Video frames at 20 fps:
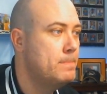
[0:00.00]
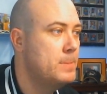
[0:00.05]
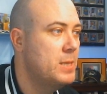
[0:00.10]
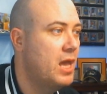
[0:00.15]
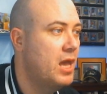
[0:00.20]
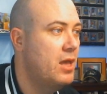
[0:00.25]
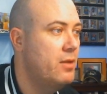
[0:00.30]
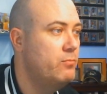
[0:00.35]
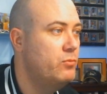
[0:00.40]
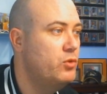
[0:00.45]

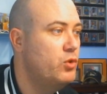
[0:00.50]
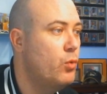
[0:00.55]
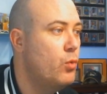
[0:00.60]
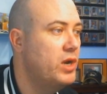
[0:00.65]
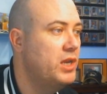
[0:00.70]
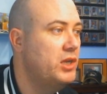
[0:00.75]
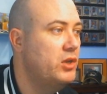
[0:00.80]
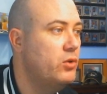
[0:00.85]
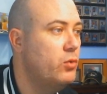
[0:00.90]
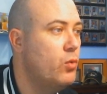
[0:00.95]
Um,
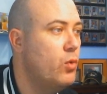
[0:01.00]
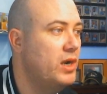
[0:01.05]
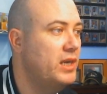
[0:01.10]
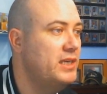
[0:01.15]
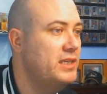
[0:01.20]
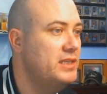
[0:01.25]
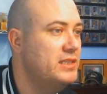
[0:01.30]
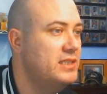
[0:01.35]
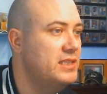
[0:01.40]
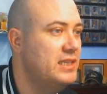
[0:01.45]
twenty
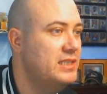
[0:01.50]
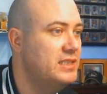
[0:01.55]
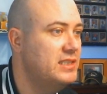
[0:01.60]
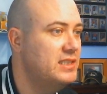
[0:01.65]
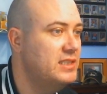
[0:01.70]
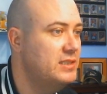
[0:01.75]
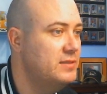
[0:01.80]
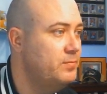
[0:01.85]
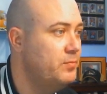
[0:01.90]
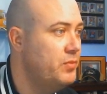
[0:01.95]
twenty
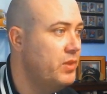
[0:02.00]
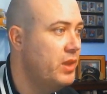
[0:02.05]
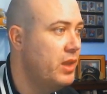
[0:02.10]
season,